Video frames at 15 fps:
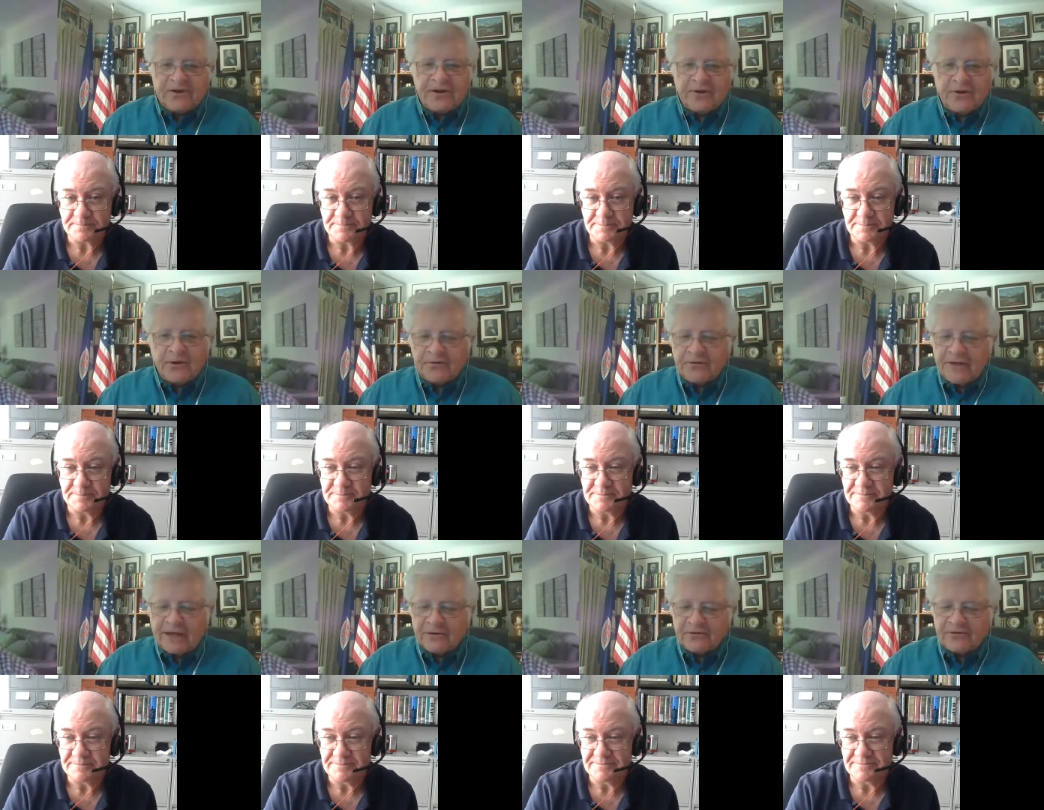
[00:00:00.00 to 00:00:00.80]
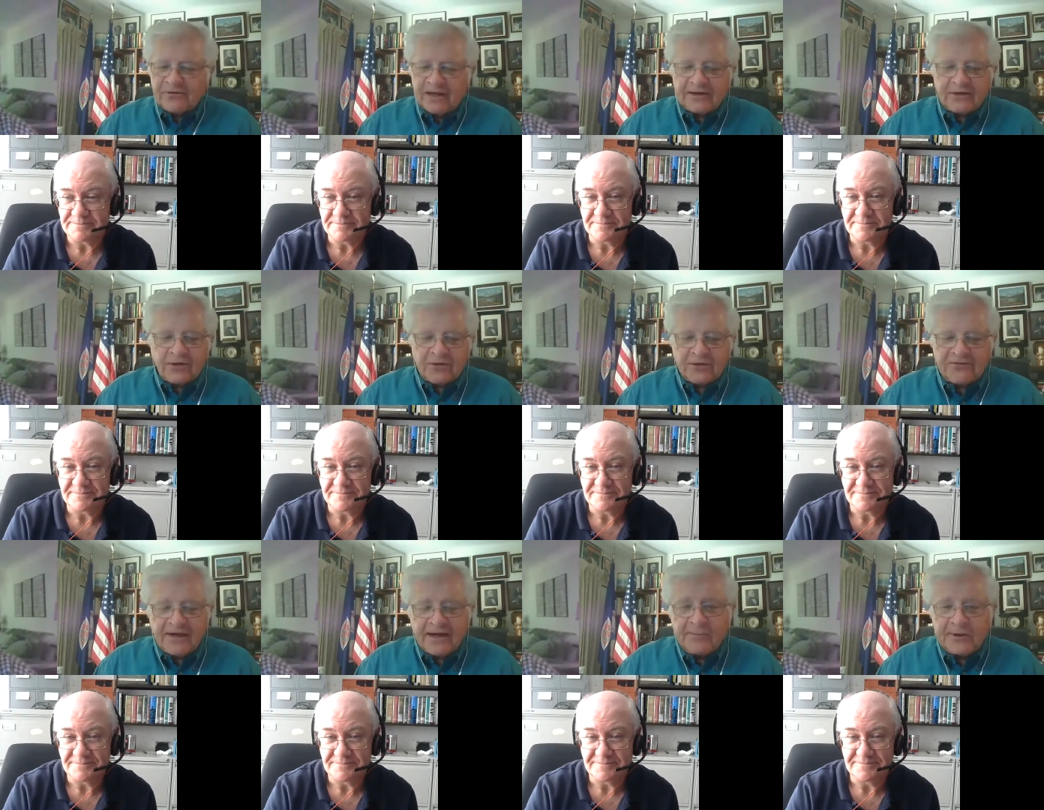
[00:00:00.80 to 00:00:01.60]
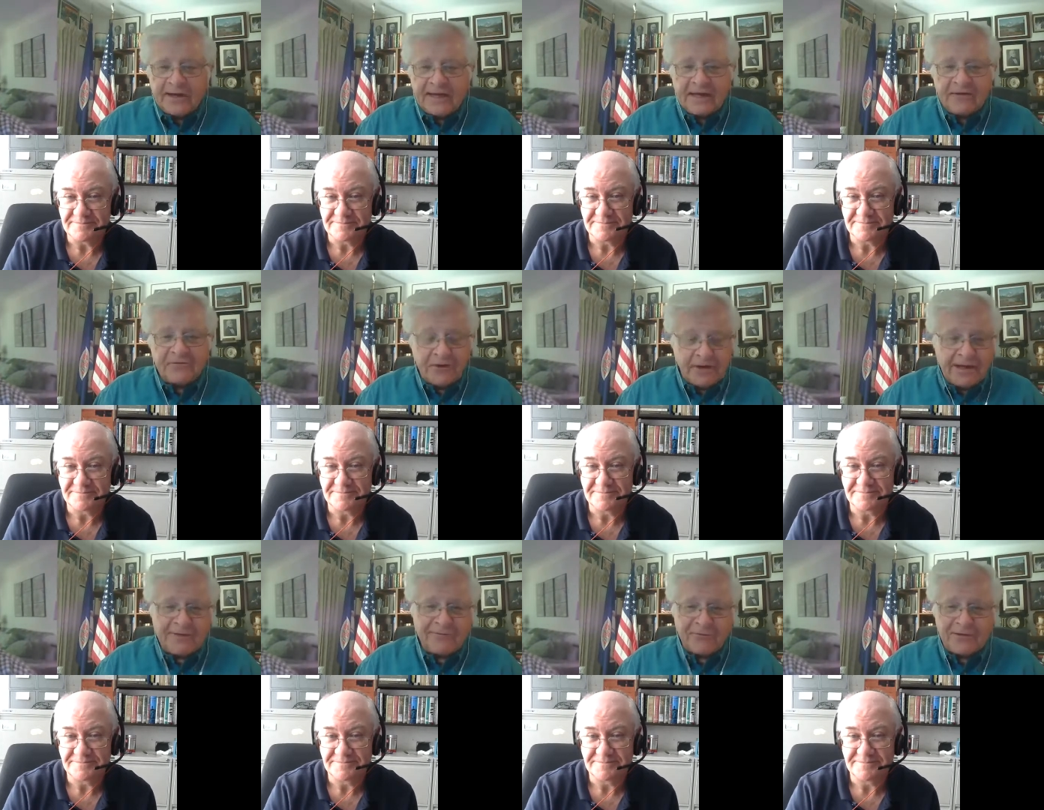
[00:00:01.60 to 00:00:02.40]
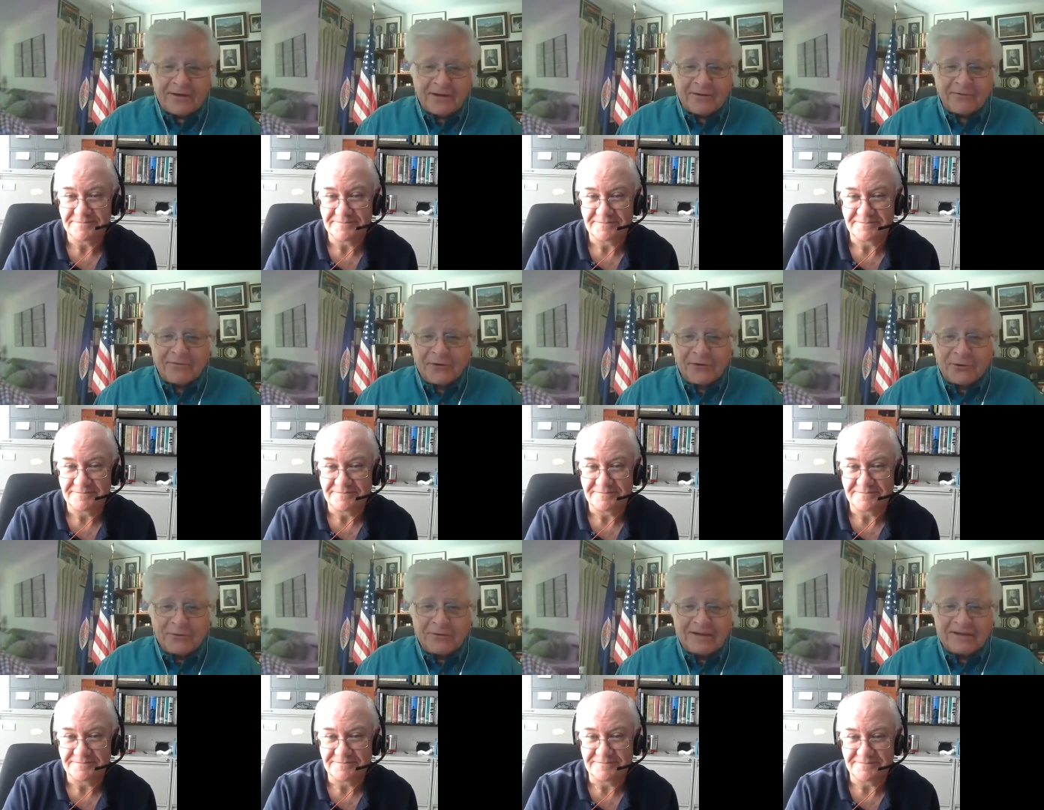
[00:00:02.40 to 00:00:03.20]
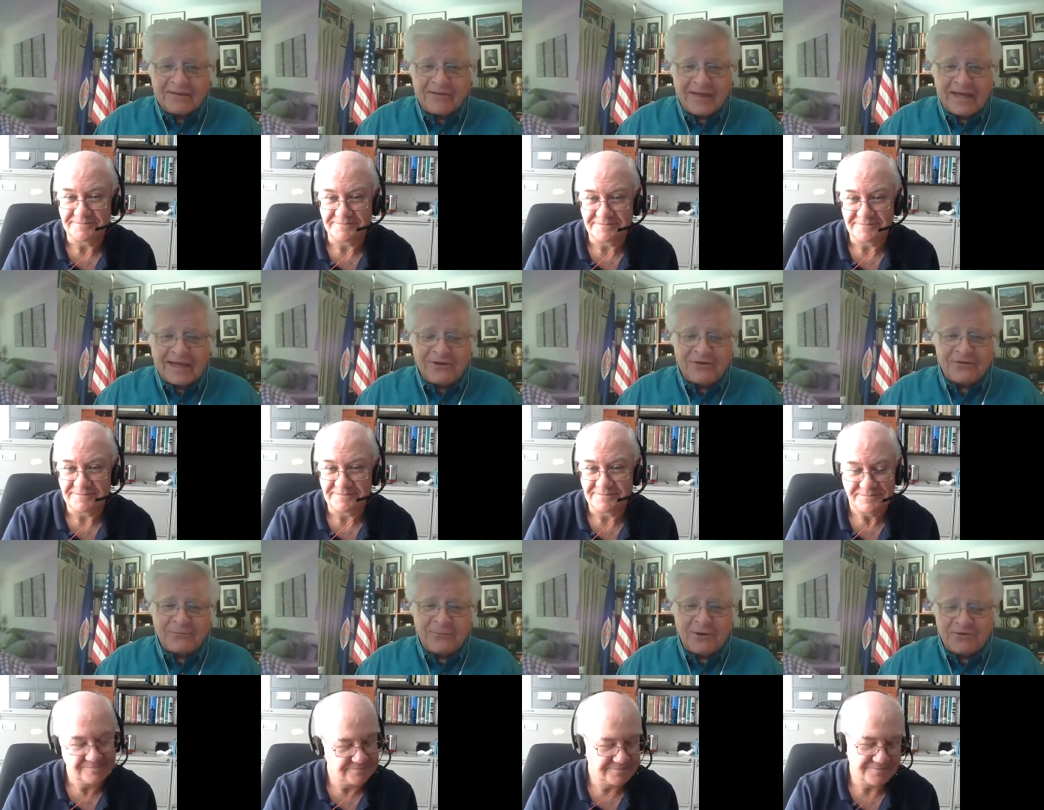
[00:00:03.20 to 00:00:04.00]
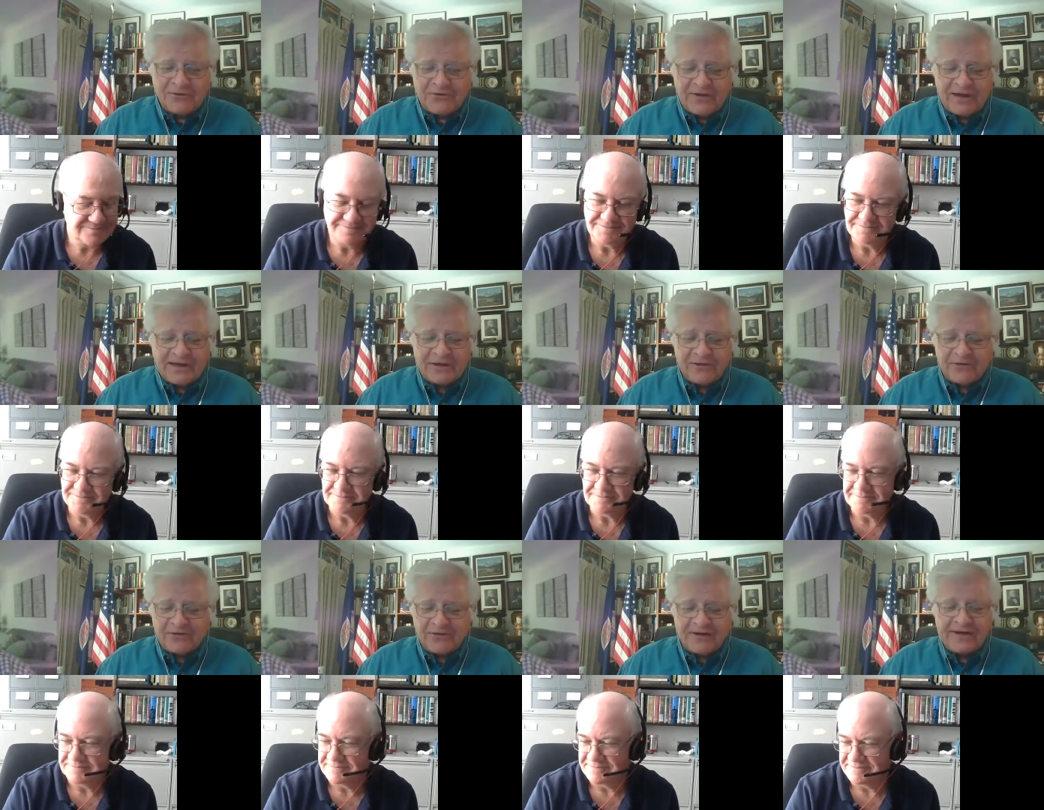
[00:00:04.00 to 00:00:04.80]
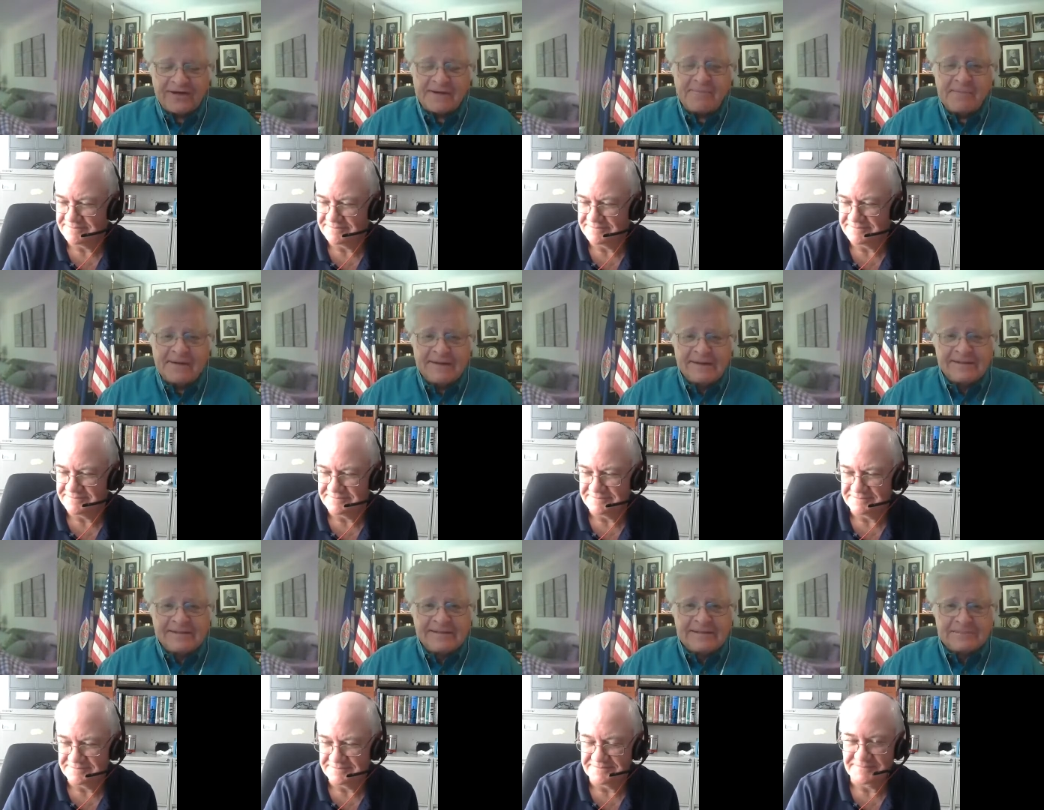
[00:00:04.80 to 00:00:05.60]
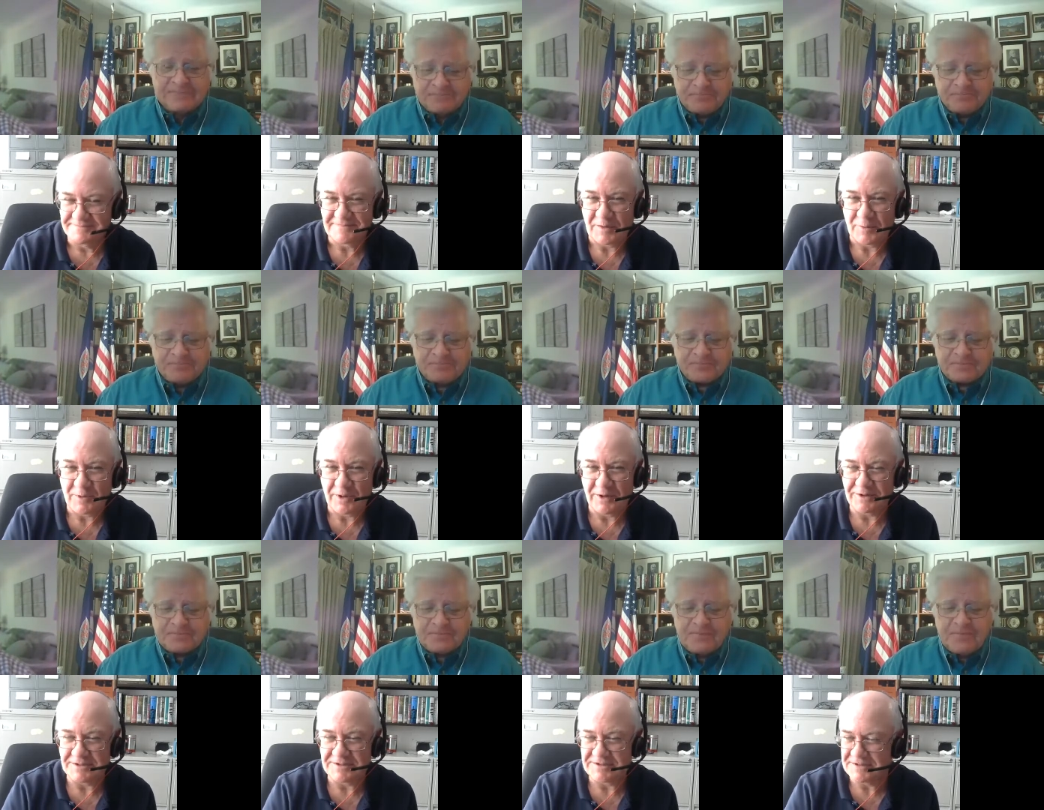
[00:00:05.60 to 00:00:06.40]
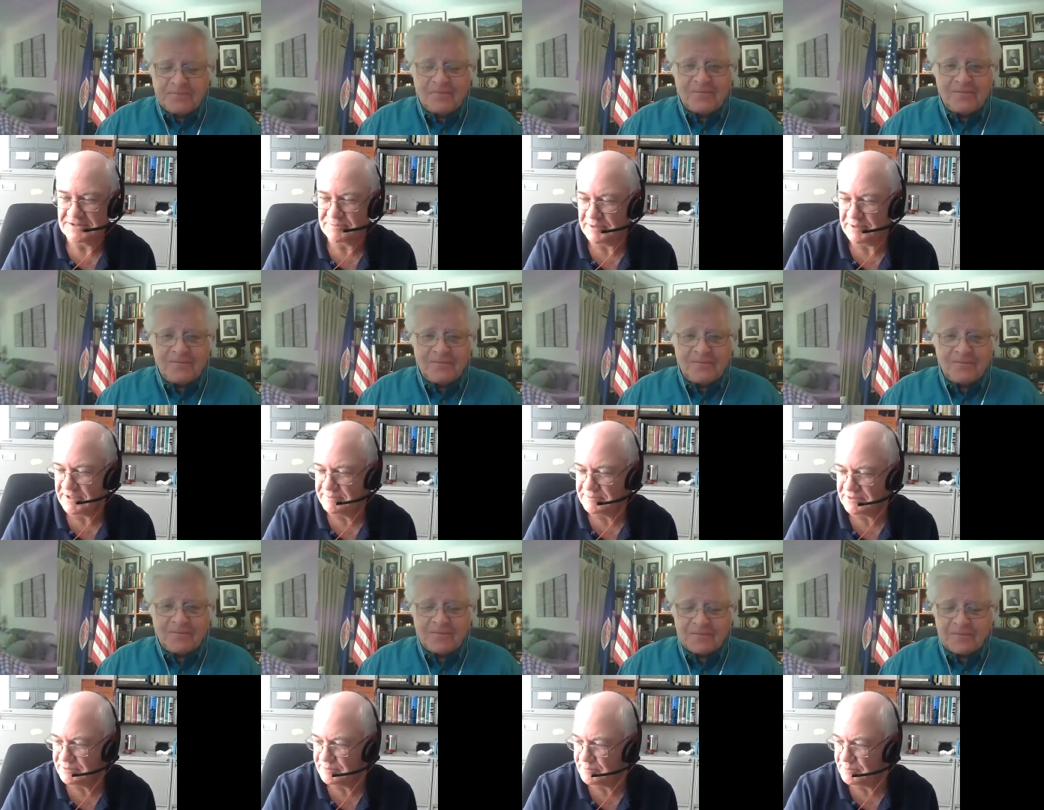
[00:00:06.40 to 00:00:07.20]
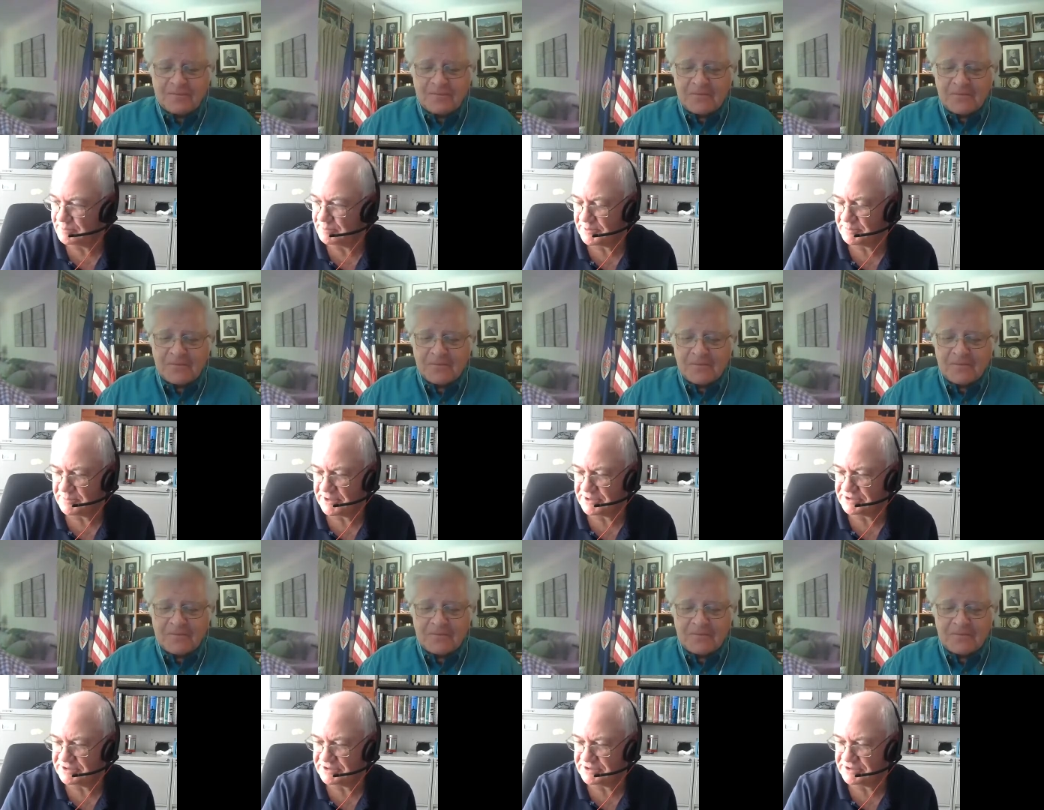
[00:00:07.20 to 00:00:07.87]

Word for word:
Speaker 1: yeah, McCollum, that looks like all the time we have today for the interview. Uh, thank you so much for taking your time.
Speaker 2: Well, listen, it's been an absolute p- pleasure,